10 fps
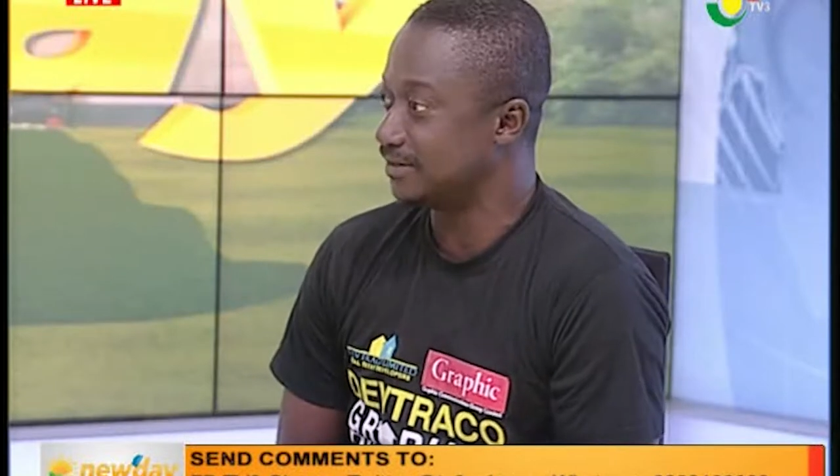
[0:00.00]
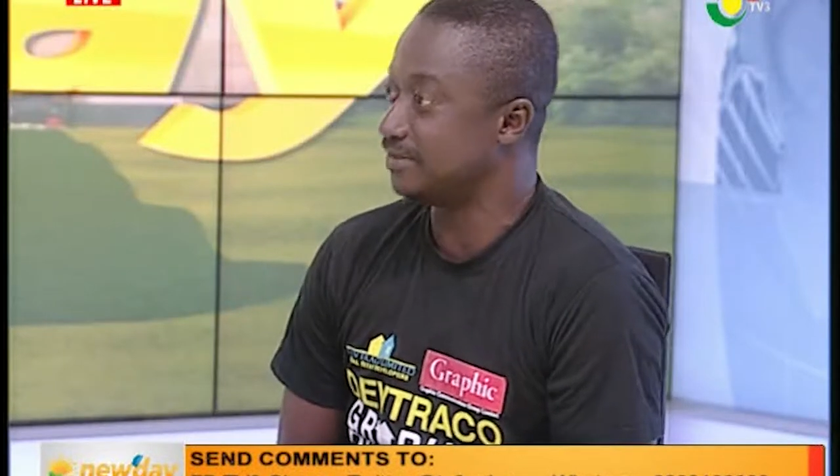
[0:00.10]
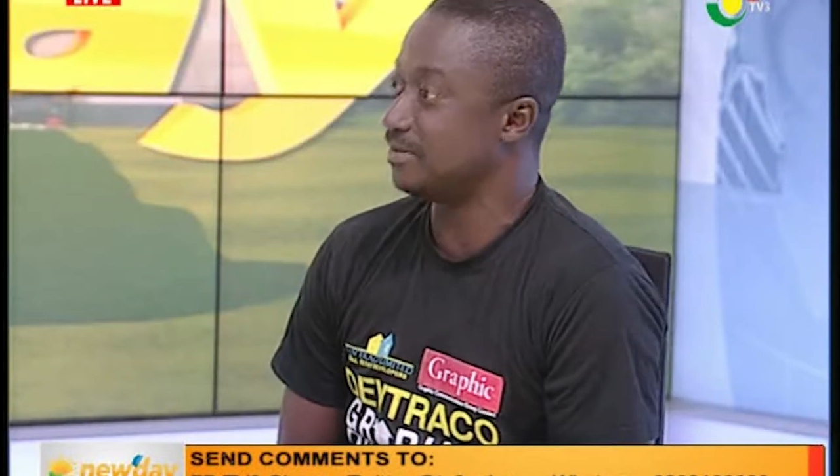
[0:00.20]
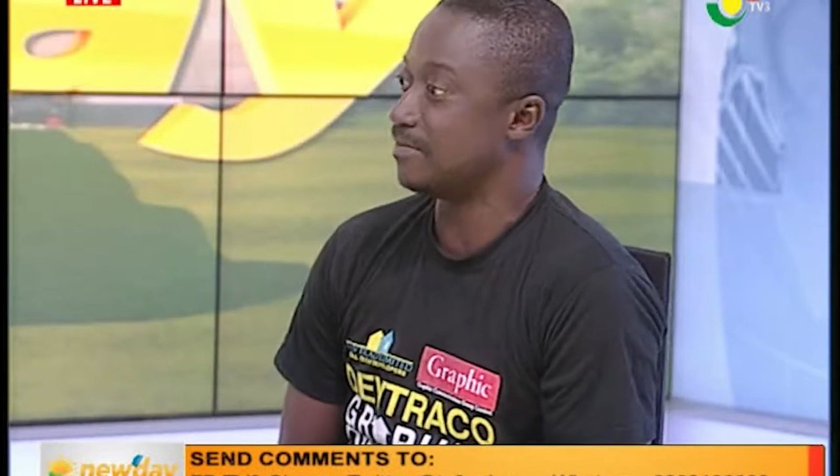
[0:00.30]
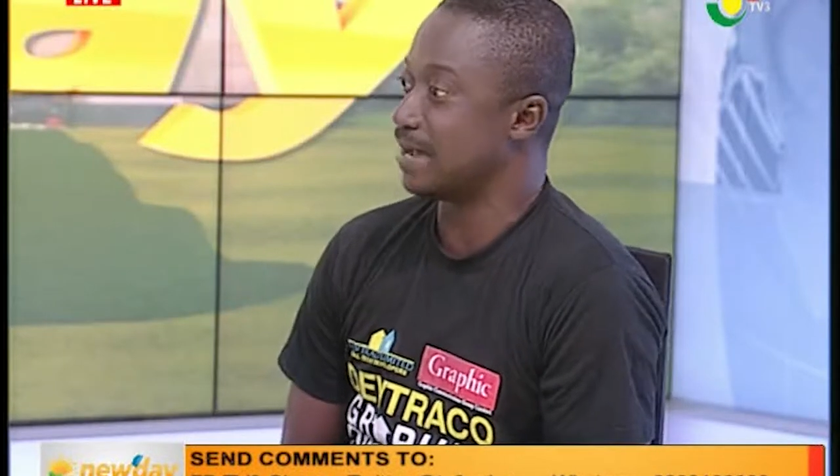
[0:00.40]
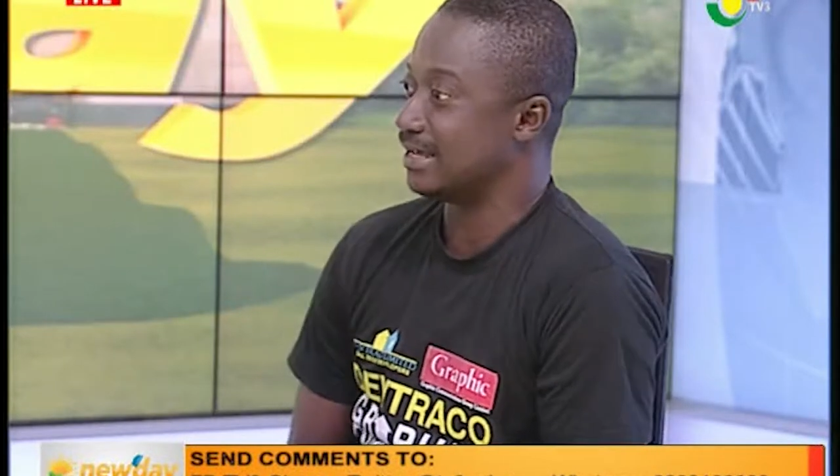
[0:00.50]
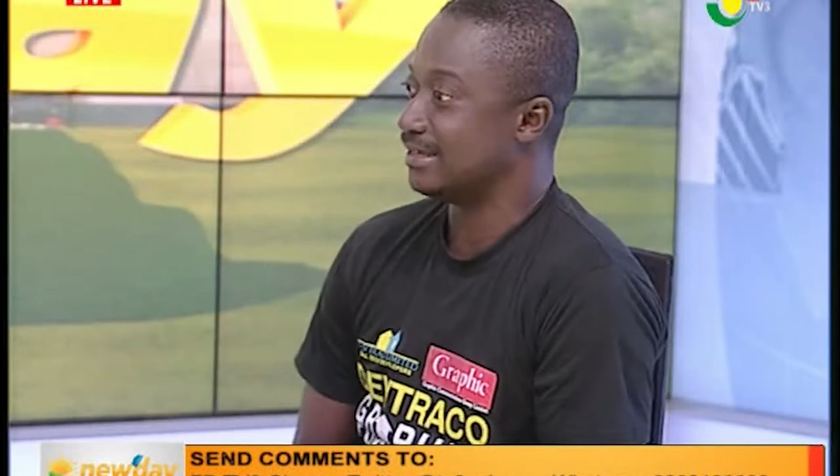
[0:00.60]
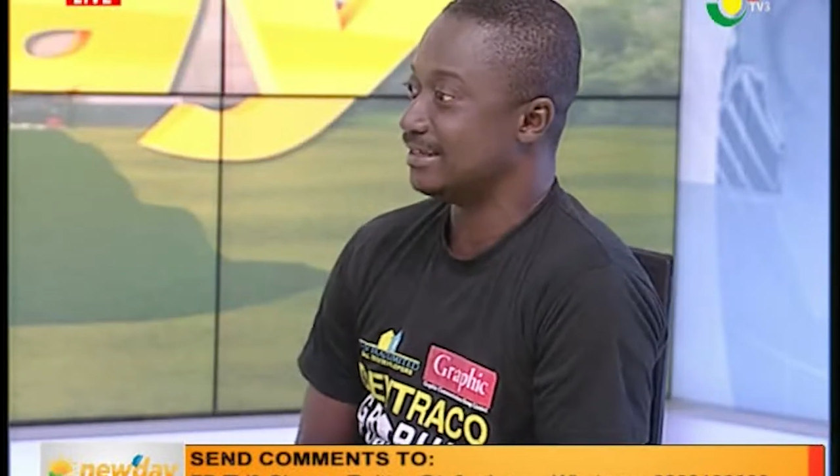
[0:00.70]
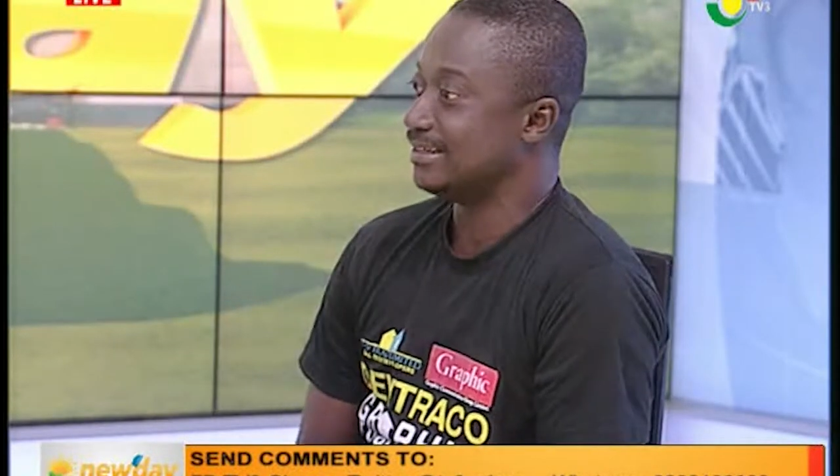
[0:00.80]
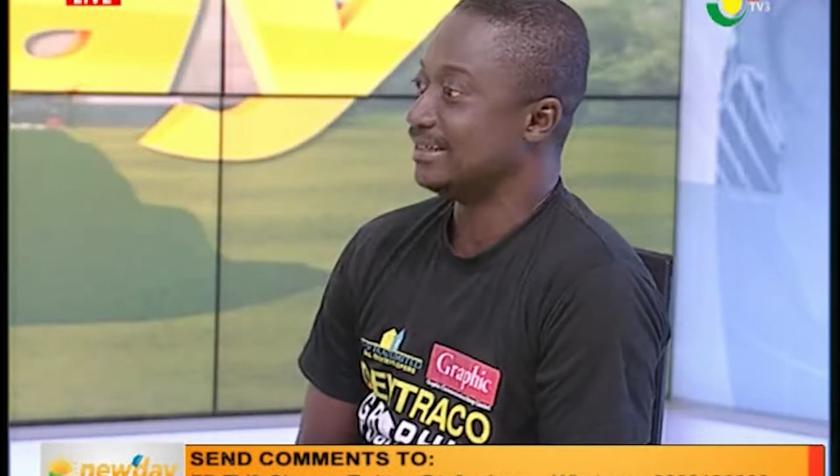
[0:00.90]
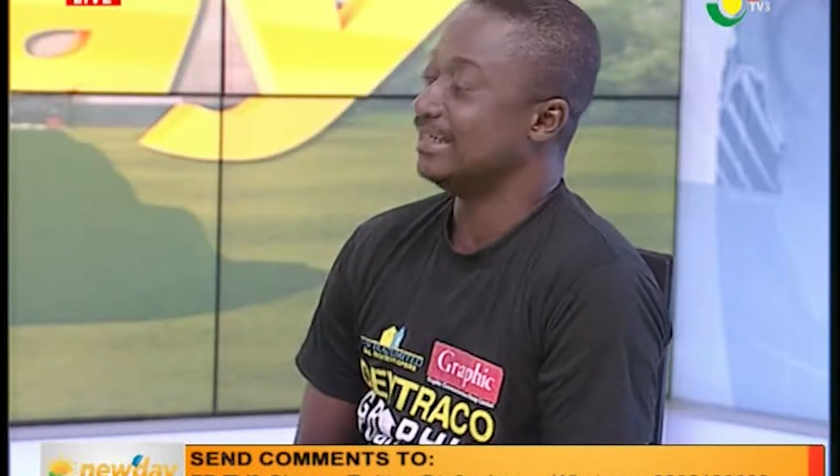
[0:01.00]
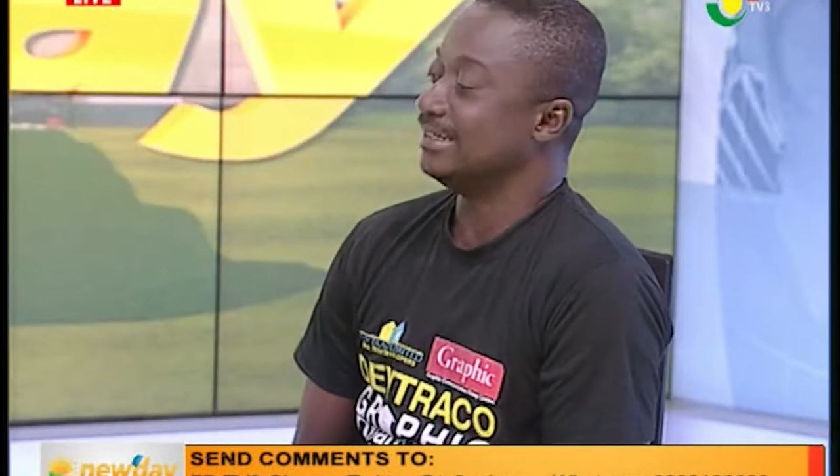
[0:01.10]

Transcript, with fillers: Mm-hmm. Remember, mm.